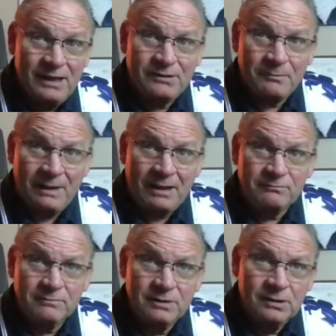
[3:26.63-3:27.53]
It's about
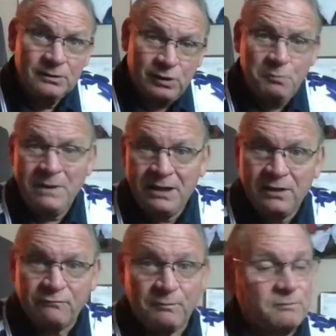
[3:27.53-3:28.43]
2
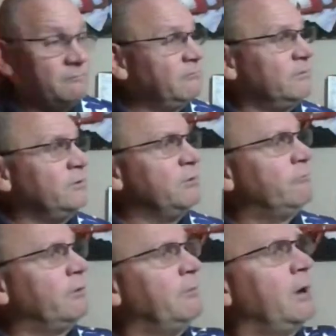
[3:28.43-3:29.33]
minutes from
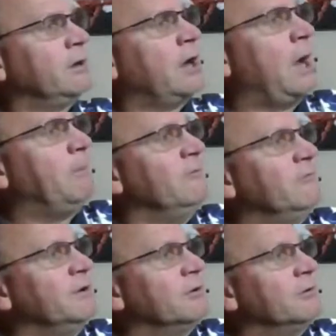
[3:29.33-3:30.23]

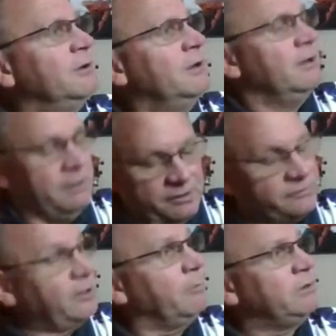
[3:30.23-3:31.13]

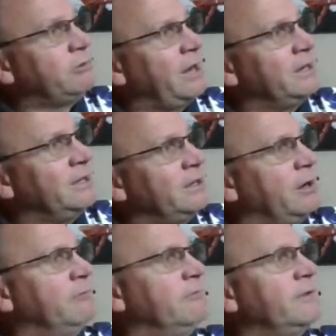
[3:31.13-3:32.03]
Coppinville, so we try to get over